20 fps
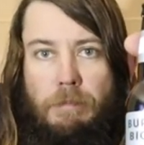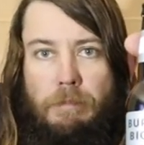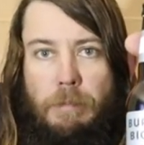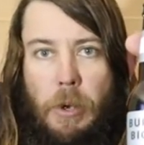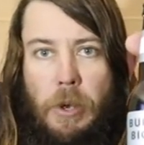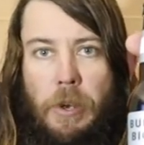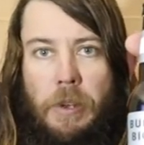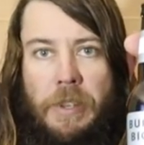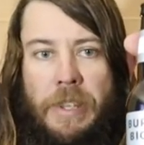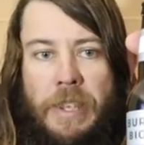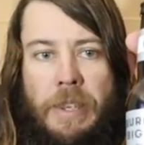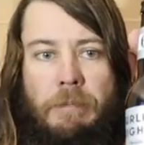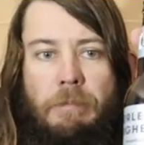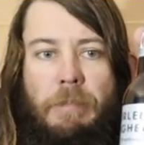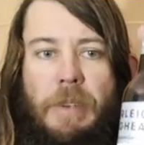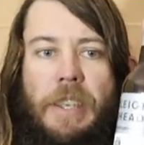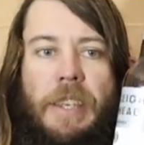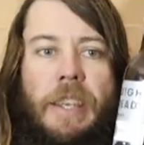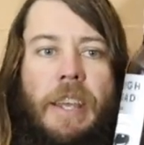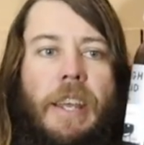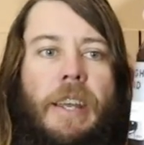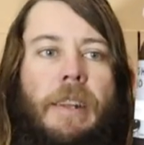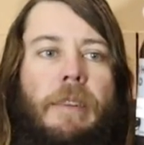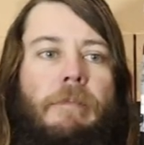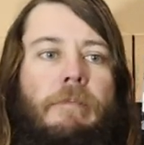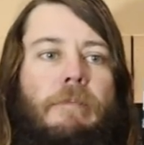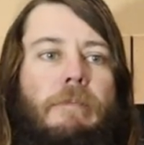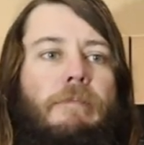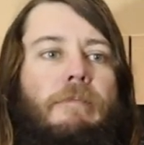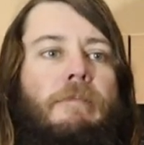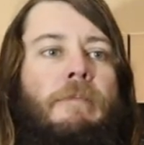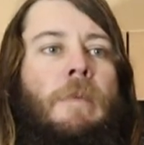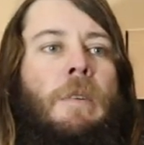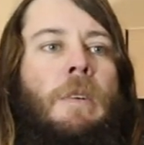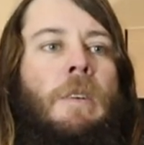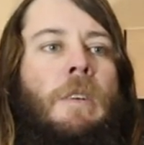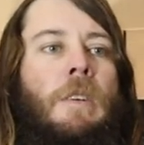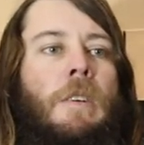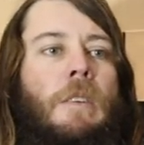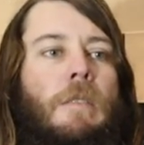Burleigh BigHead
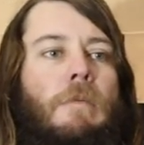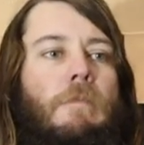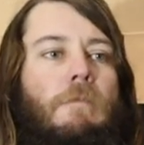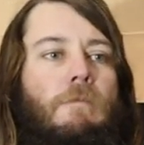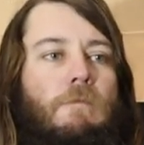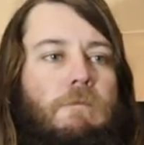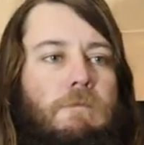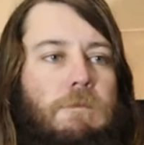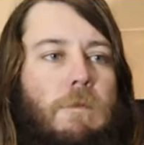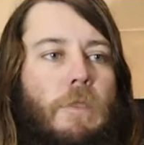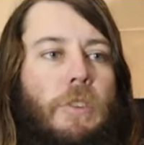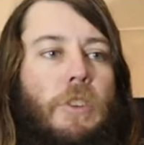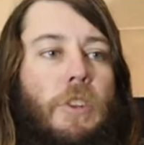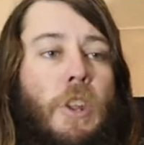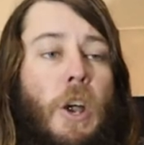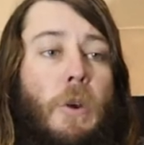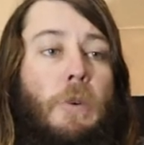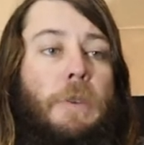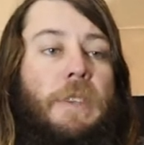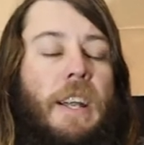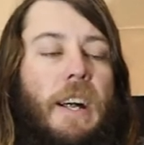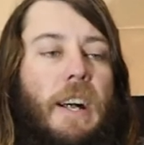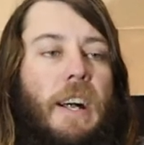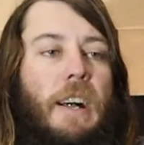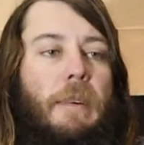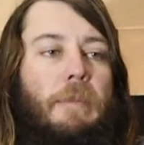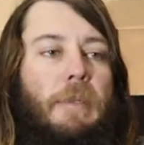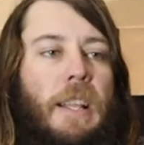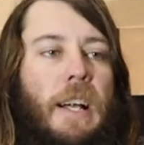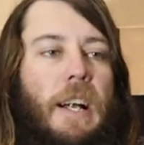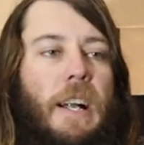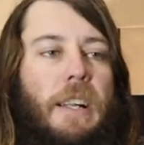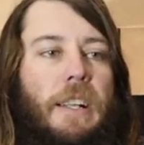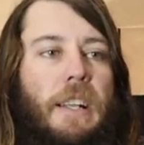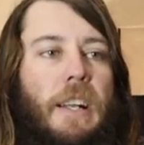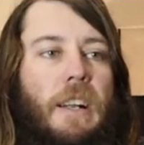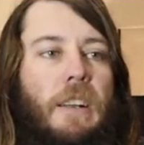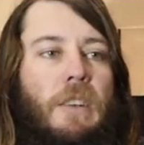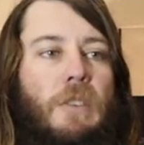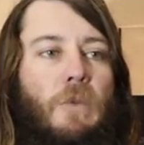no carb
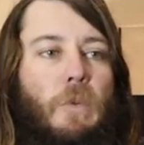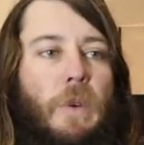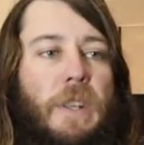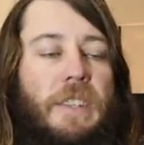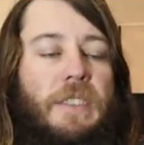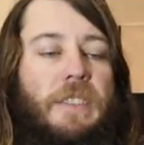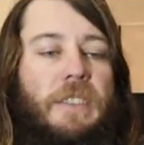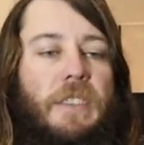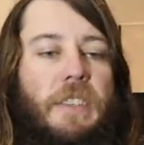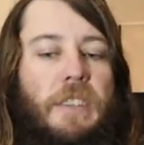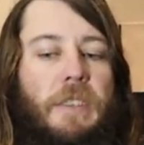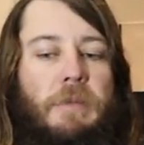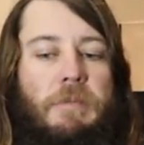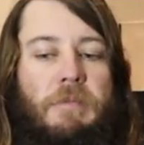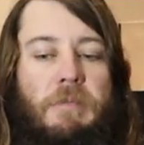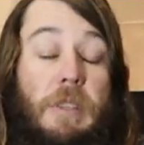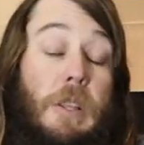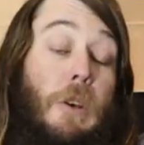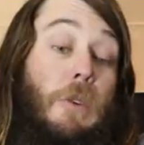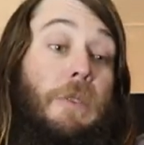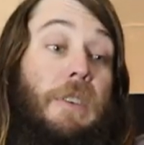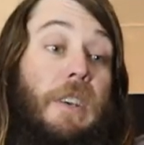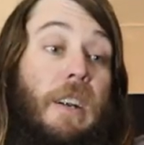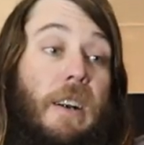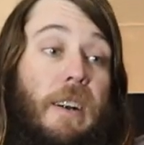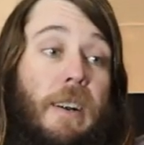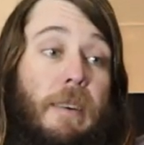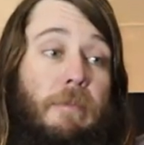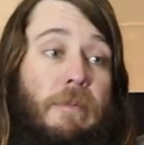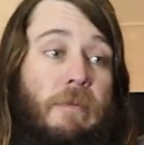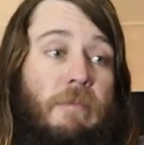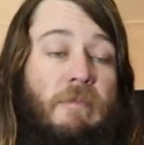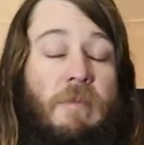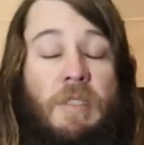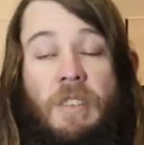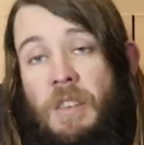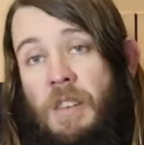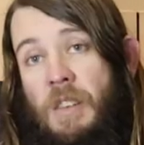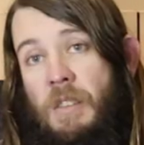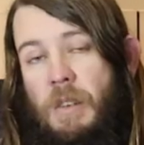lager wins the low carb.
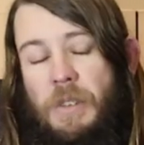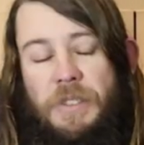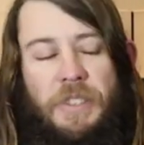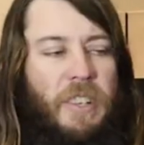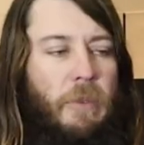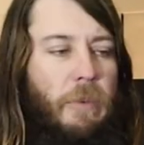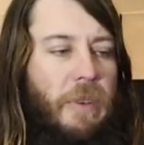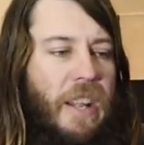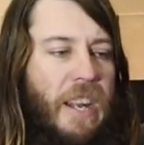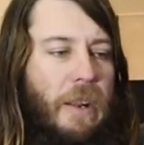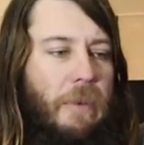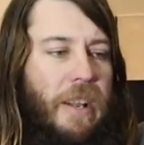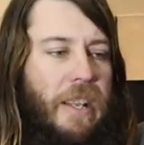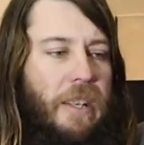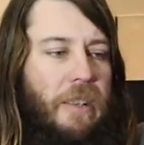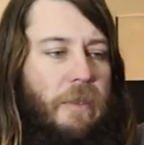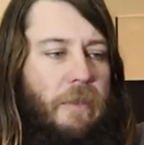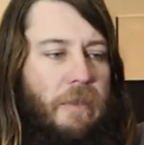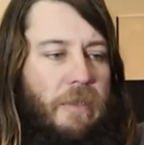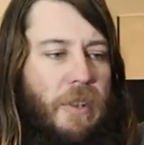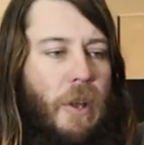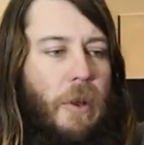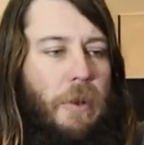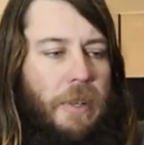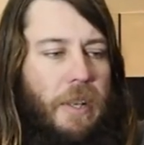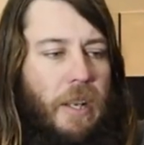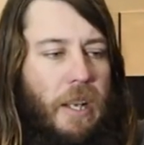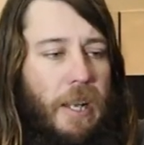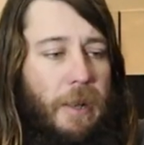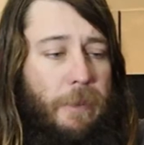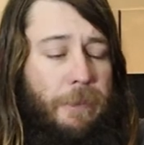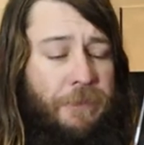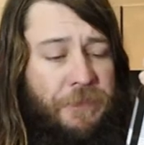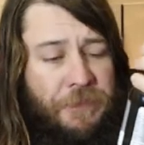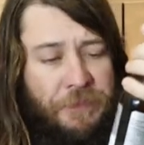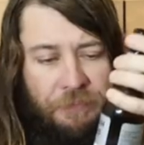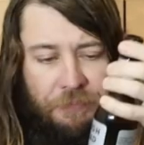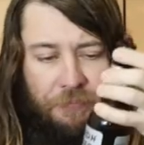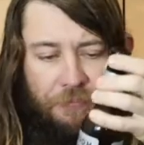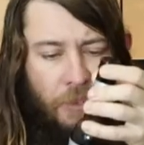It was gonna win anyway because it was no carb.
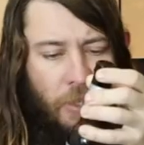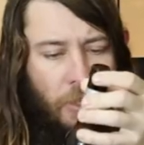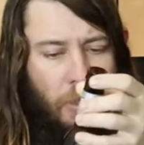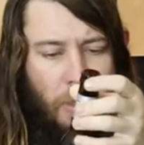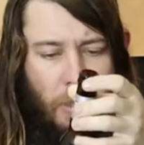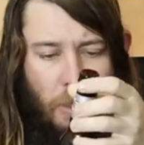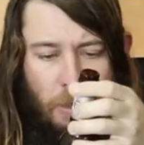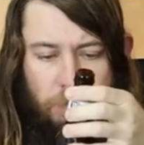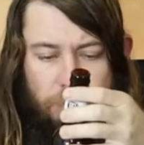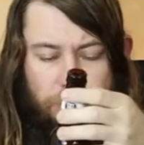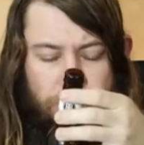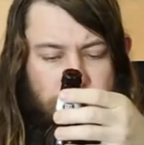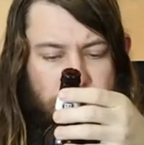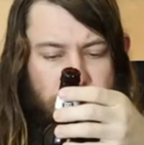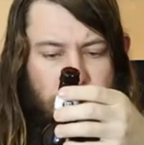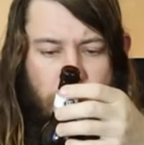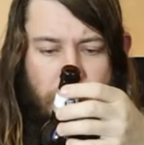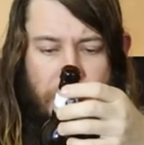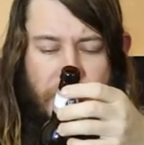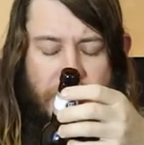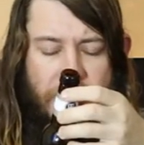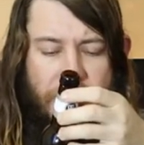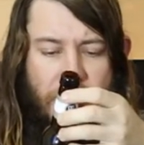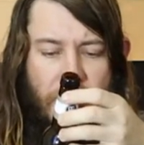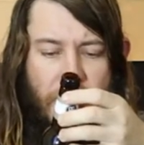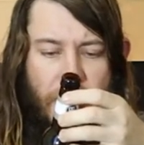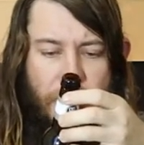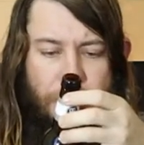It